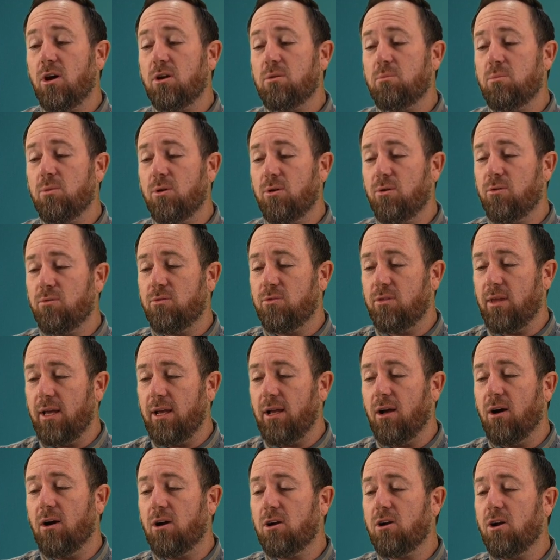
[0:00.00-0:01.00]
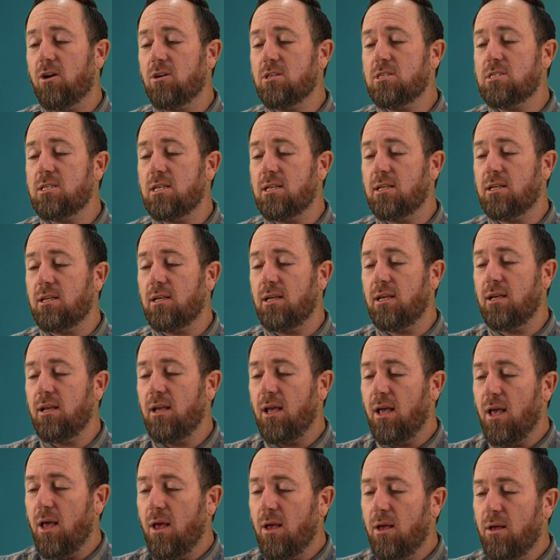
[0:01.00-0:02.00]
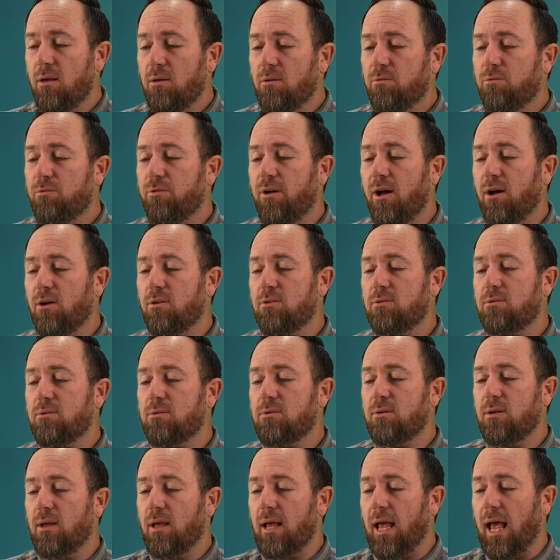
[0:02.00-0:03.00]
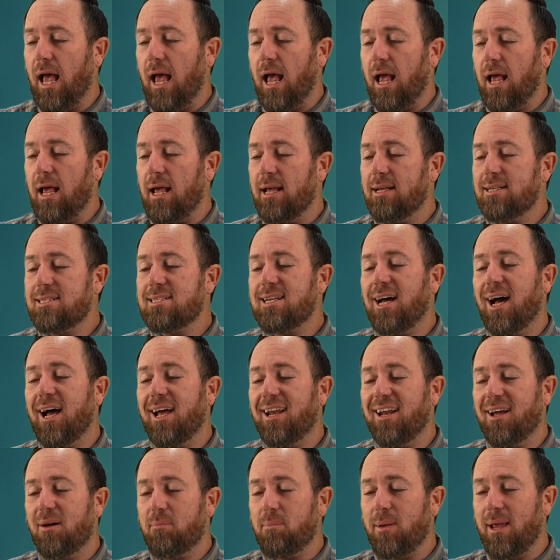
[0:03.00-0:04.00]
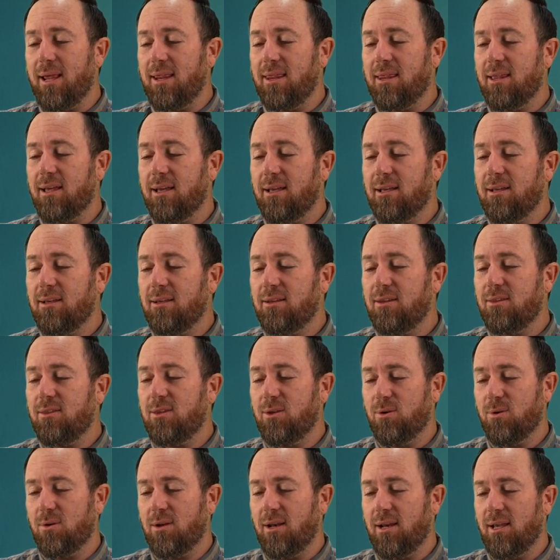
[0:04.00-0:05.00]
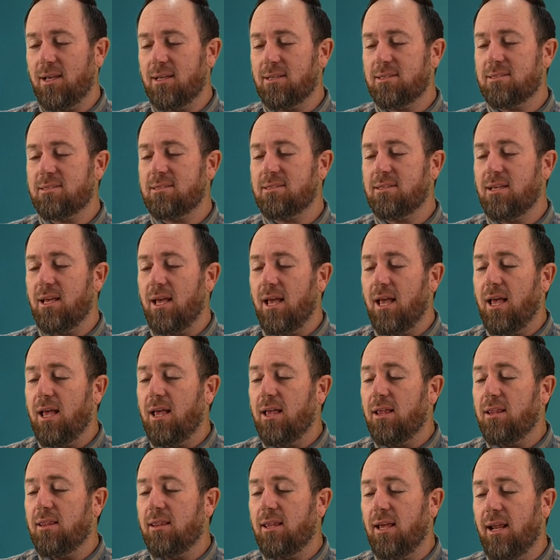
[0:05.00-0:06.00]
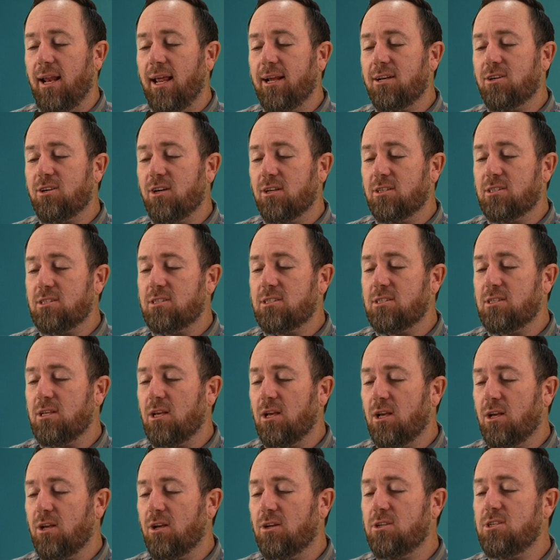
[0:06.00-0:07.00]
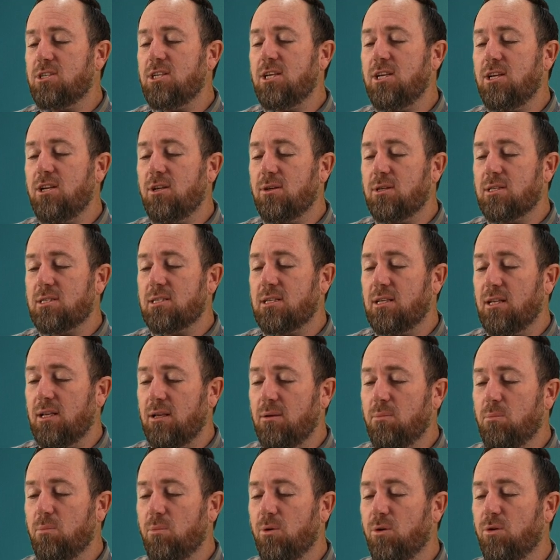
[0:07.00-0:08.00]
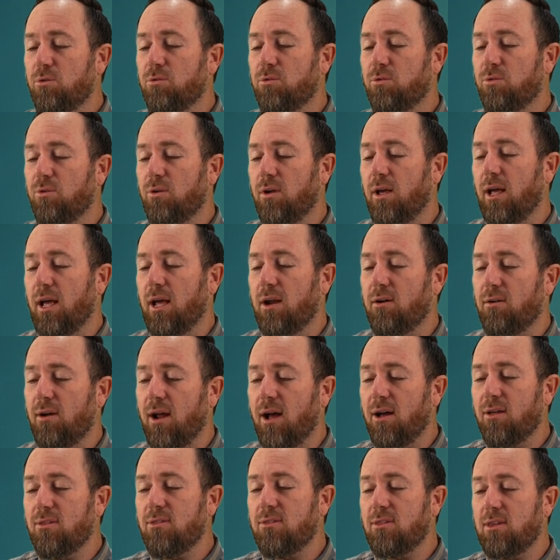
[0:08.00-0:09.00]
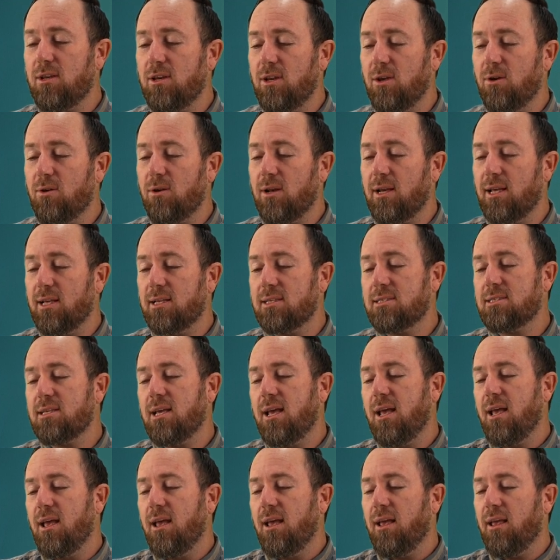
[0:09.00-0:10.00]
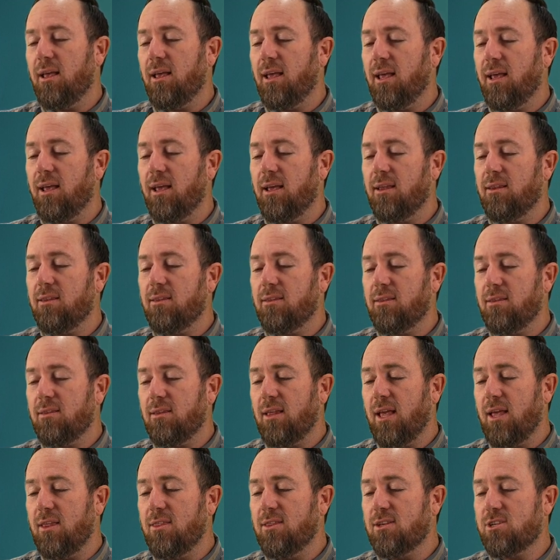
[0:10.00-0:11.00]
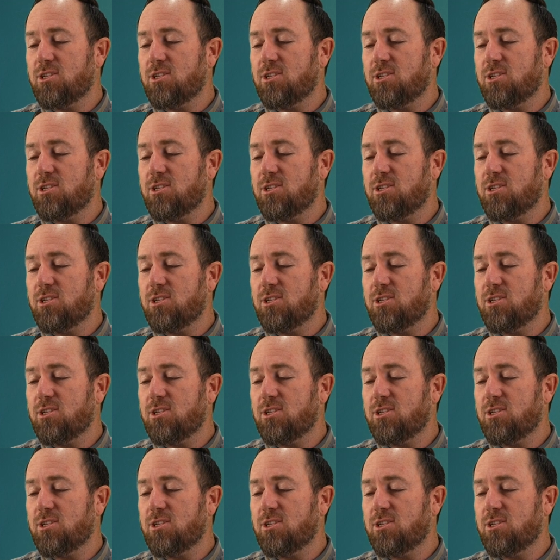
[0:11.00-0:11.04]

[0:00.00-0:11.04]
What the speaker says: move. They are constantly found and tied up in the nucleus. The electrons continuously move around the nucleus in the